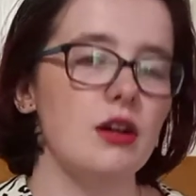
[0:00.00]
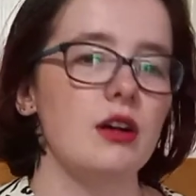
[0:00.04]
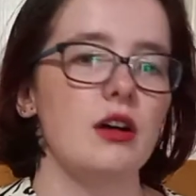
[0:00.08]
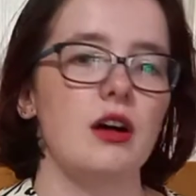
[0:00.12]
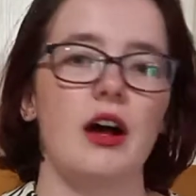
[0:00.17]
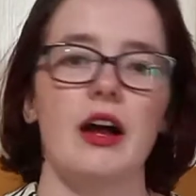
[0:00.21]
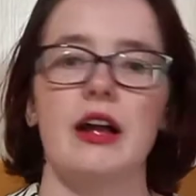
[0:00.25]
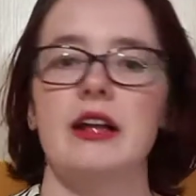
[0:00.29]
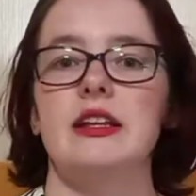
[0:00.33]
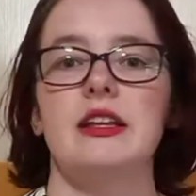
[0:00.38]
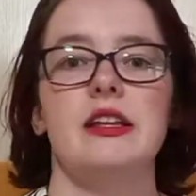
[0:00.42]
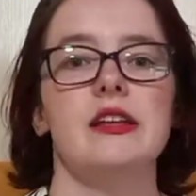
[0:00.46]

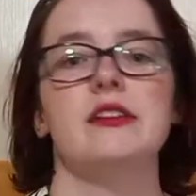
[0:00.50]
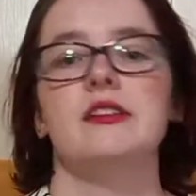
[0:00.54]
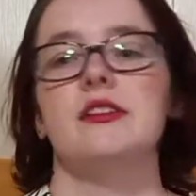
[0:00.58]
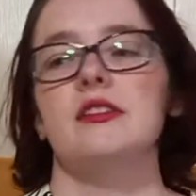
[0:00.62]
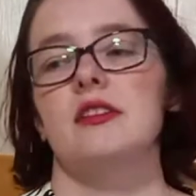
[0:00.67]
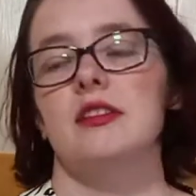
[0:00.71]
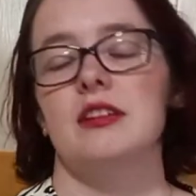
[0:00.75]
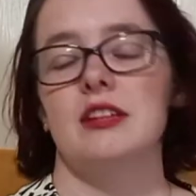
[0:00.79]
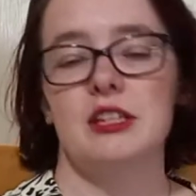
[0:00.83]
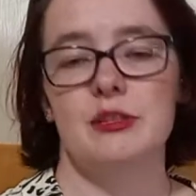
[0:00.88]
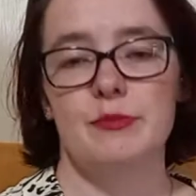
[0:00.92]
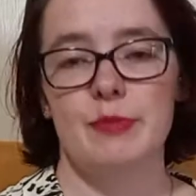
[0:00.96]
I knitted
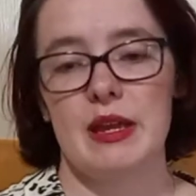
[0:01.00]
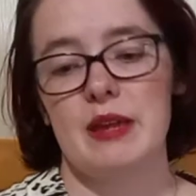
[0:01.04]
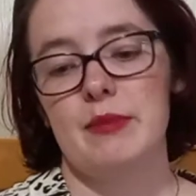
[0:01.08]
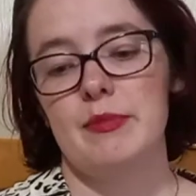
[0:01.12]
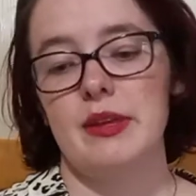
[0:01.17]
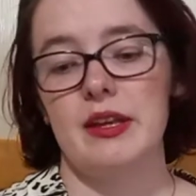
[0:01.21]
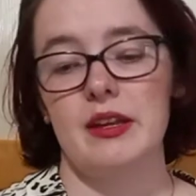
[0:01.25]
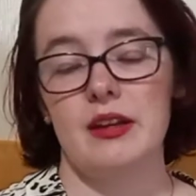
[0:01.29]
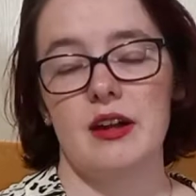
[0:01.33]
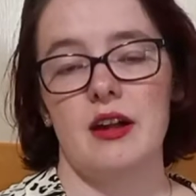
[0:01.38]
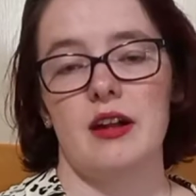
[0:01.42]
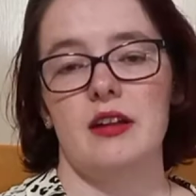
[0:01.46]
this
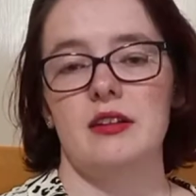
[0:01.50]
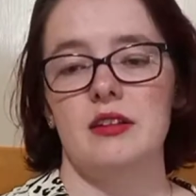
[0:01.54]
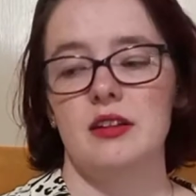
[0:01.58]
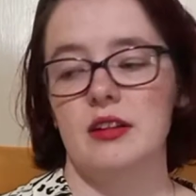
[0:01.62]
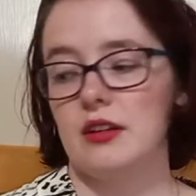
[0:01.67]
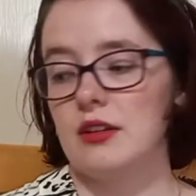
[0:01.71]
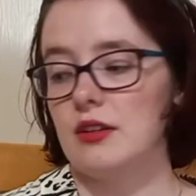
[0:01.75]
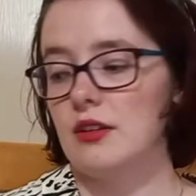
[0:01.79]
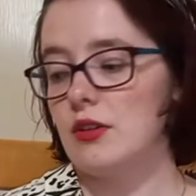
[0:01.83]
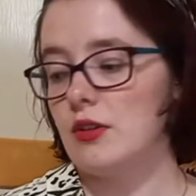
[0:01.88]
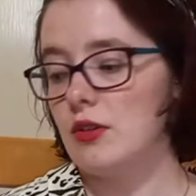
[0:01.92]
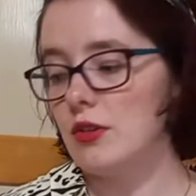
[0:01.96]
baby
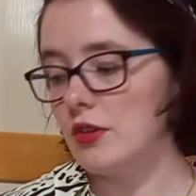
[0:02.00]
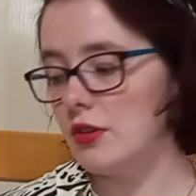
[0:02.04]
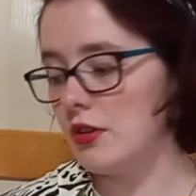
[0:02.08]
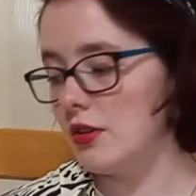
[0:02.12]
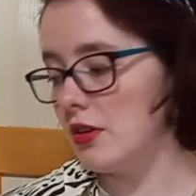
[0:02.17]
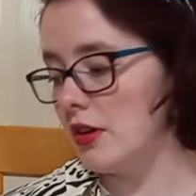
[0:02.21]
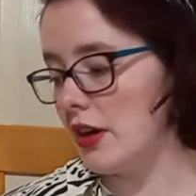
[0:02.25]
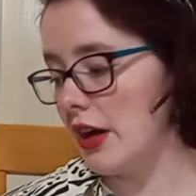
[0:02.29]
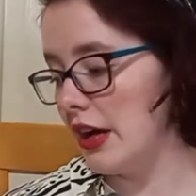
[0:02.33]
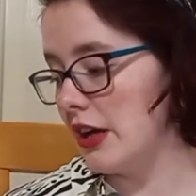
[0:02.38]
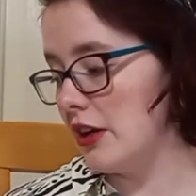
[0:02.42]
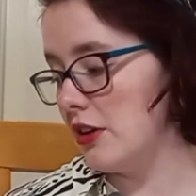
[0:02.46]
cardigan
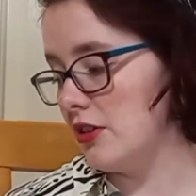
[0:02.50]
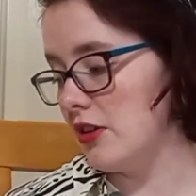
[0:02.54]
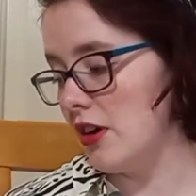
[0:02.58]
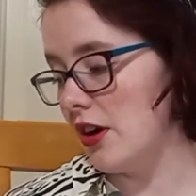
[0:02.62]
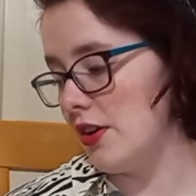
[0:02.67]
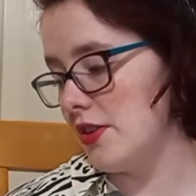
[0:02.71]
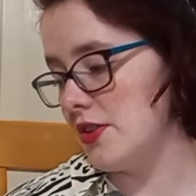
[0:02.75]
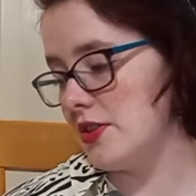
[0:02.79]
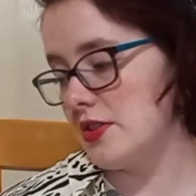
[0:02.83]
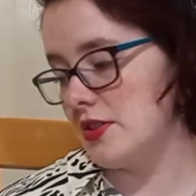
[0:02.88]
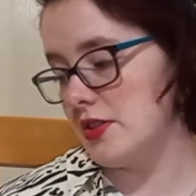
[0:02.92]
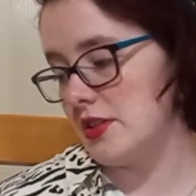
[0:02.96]
or I
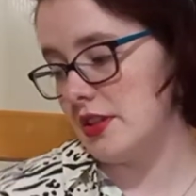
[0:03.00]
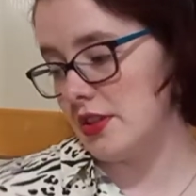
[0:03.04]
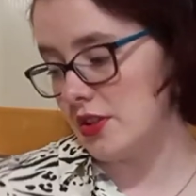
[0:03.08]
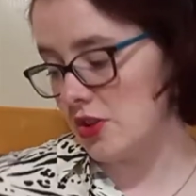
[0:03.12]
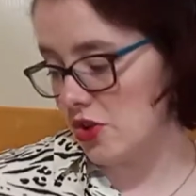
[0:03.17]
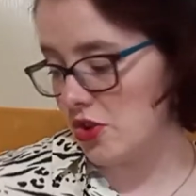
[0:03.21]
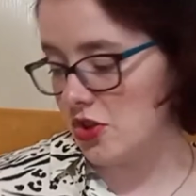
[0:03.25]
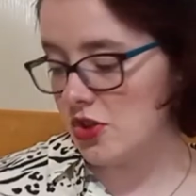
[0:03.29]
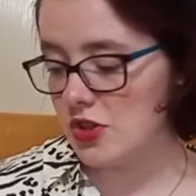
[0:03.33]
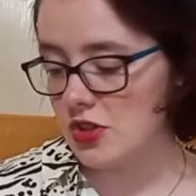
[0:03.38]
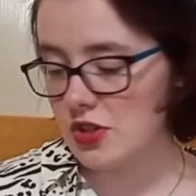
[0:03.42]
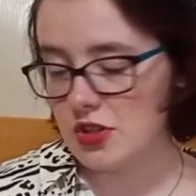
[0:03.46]
cross
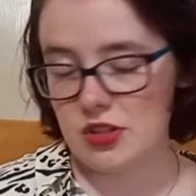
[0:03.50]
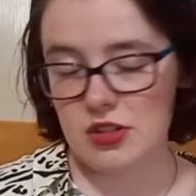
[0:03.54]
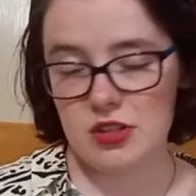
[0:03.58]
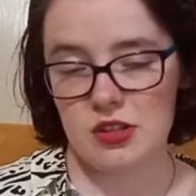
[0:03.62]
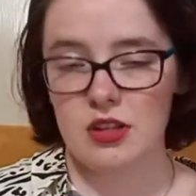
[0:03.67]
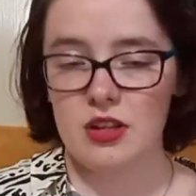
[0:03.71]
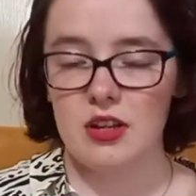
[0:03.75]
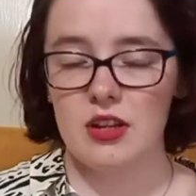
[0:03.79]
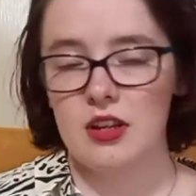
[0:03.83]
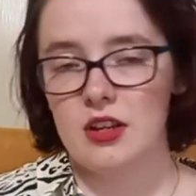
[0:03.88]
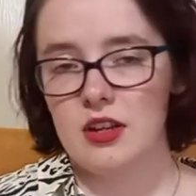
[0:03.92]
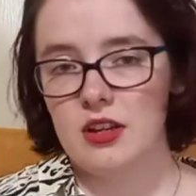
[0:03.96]
stitched
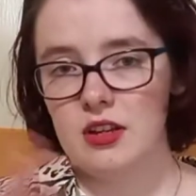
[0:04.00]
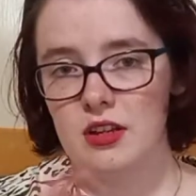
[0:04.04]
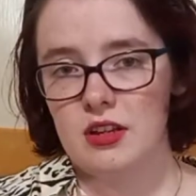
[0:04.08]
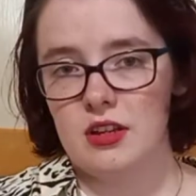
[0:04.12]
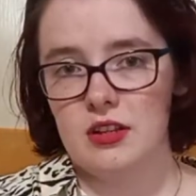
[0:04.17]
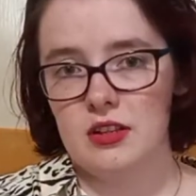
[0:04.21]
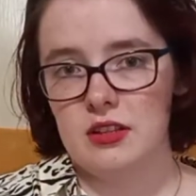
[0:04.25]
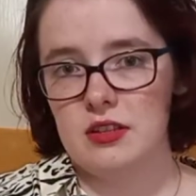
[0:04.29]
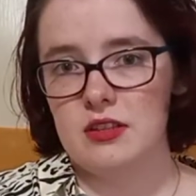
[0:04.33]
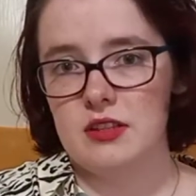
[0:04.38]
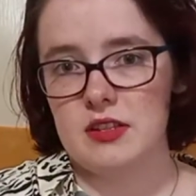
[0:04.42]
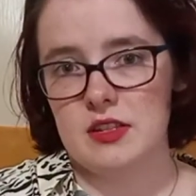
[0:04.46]

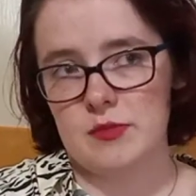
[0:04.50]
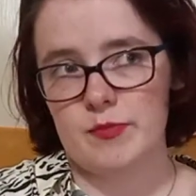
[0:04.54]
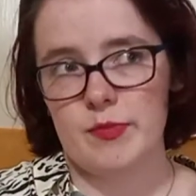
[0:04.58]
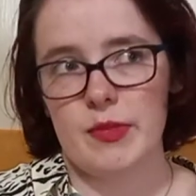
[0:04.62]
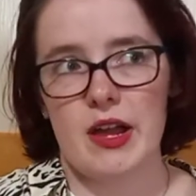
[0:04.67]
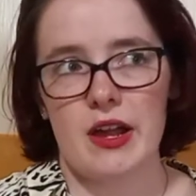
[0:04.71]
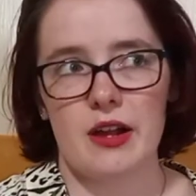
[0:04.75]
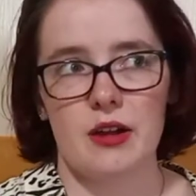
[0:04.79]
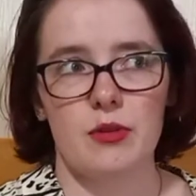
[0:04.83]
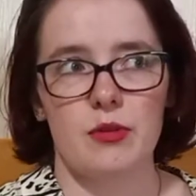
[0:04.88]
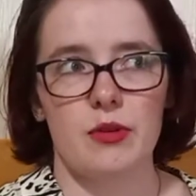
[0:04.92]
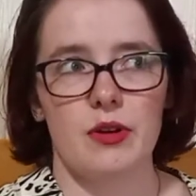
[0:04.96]
this
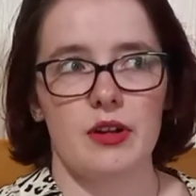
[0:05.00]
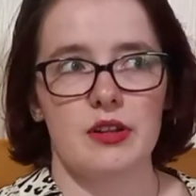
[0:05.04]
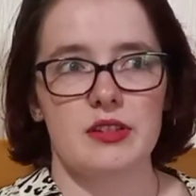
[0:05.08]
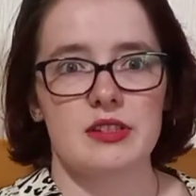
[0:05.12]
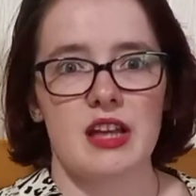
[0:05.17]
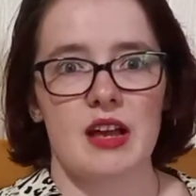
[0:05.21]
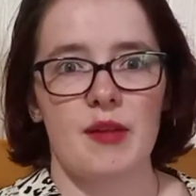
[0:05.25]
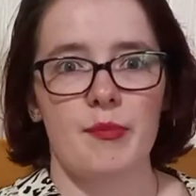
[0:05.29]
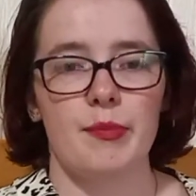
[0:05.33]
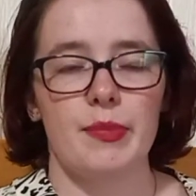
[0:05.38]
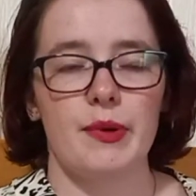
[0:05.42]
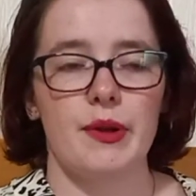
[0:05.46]
blackwork
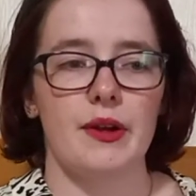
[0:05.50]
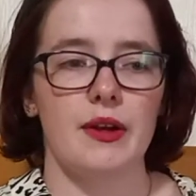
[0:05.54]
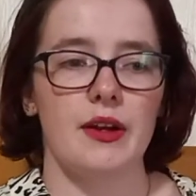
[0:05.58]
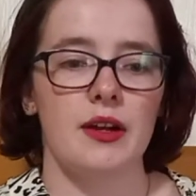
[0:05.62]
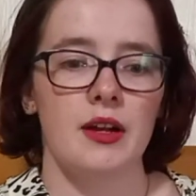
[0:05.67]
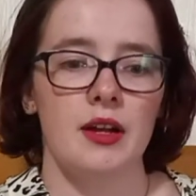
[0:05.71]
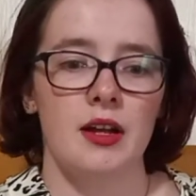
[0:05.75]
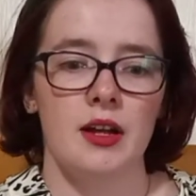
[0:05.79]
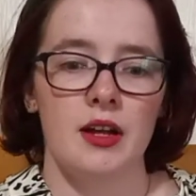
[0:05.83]
sampler.